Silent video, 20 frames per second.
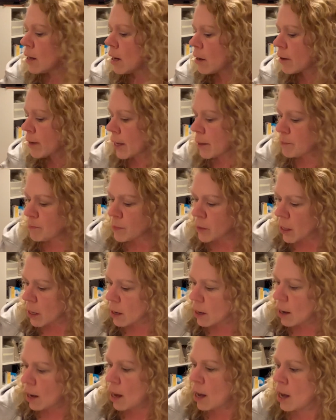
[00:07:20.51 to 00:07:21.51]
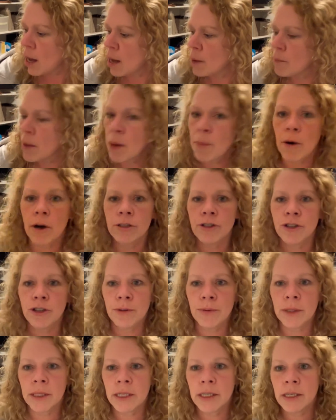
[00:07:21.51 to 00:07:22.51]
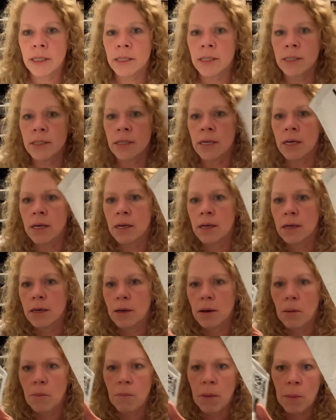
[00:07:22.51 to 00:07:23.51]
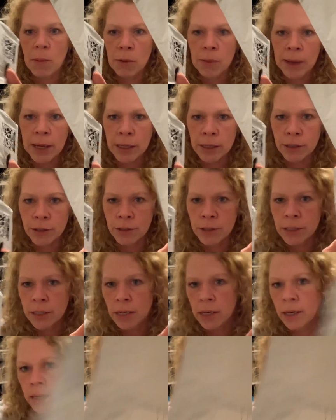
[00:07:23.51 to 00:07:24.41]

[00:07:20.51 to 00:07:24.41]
Okay, um, I bought two of these bubble mailers